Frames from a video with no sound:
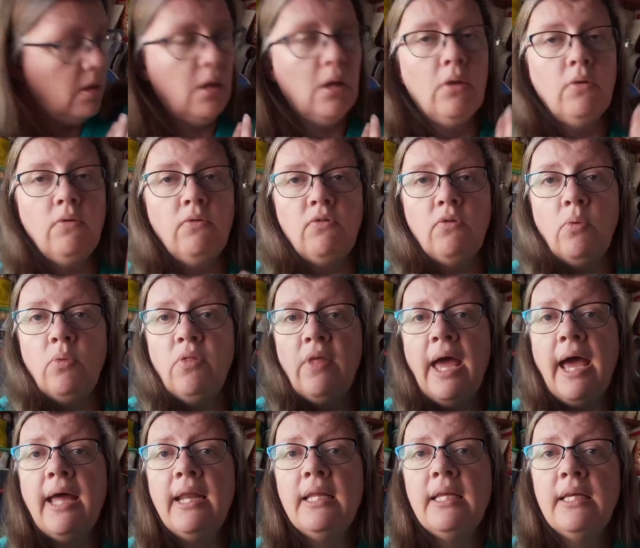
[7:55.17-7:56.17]
So
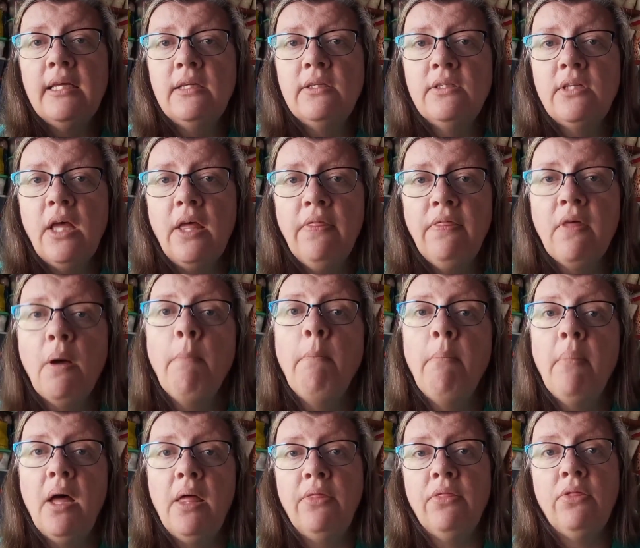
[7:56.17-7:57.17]
that is the
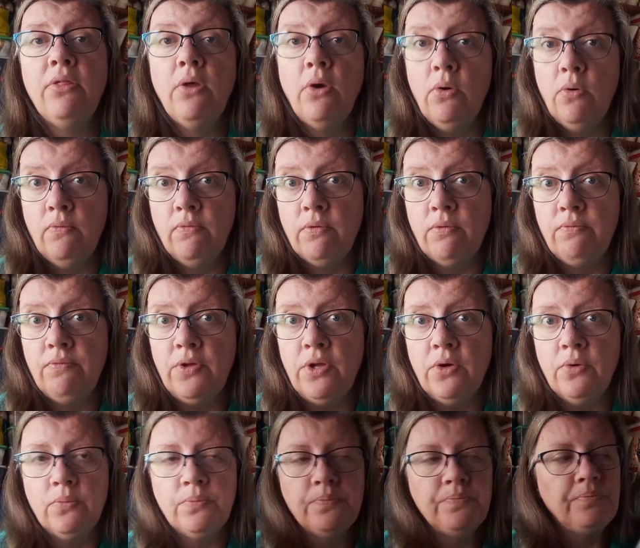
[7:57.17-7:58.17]
month
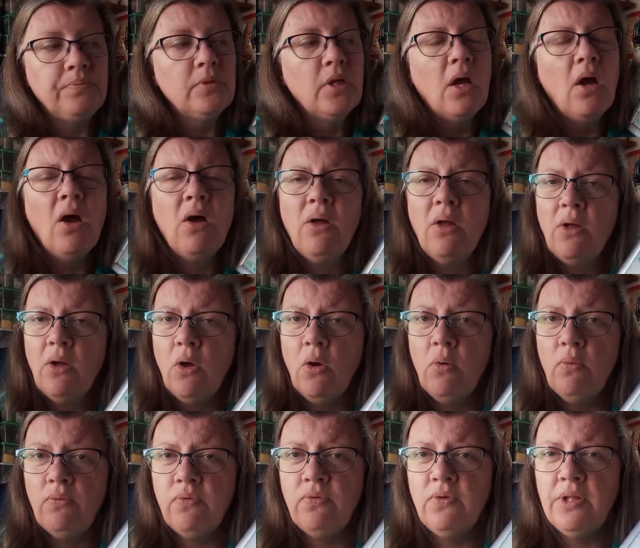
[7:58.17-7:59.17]
overview.
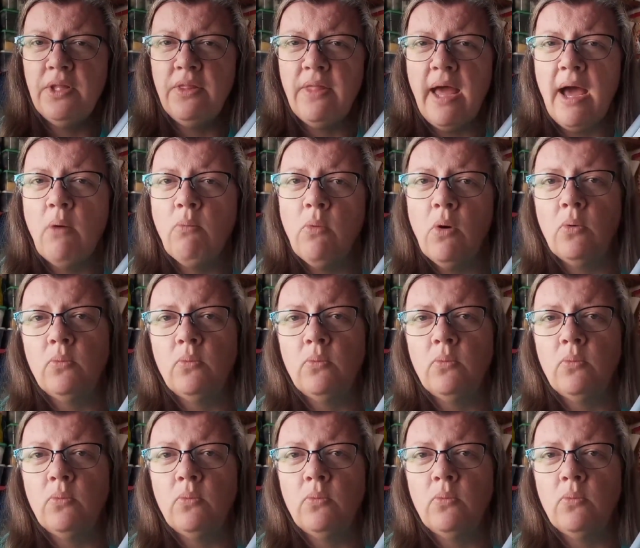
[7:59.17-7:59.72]
Hopefully that won't